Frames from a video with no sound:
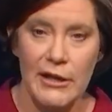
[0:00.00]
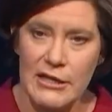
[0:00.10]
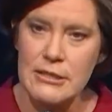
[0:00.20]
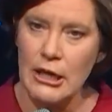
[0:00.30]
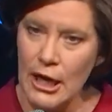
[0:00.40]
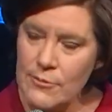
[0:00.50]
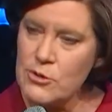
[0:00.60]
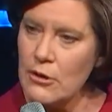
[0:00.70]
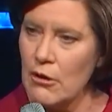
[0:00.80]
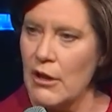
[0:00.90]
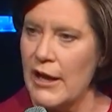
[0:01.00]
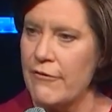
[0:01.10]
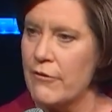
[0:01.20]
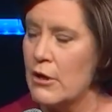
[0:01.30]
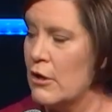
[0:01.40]
various times in our
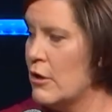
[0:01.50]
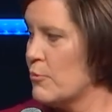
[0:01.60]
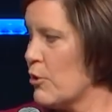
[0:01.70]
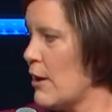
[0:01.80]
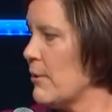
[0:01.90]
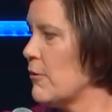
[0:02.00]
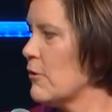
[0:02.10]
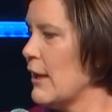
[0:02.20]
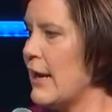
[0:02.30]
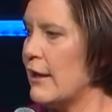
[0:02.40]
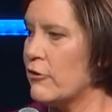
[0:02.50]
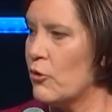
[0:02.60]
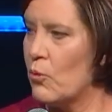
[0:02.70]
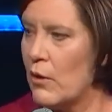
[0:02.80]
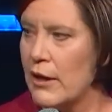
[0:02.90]
life probably relating
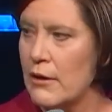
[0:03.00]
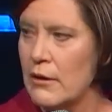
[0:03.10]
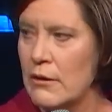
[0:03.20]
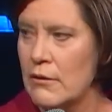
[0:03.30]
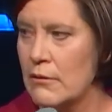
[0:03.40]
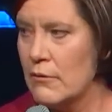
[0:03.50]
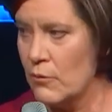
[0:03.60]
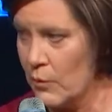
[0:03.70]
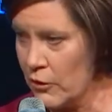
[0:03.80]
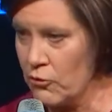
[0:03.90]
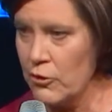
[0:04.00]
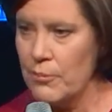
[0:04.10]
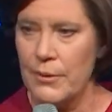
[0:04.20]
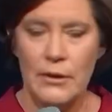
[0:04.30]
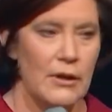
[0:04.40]
to one, one
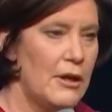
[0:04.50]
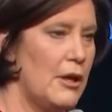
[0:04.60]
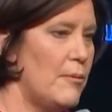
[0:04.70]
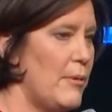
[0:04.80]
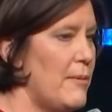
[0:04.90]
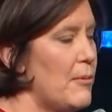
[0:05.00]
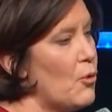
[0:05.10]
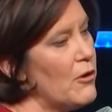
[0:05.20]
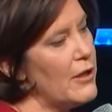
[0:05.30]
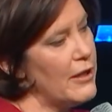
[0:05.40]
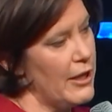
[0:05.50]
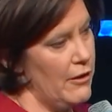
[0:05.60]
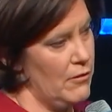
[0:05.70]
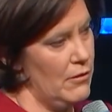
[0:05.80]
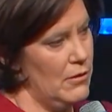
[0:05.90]
group maybe more than
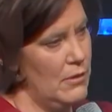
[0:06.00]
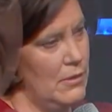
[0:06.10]
the other.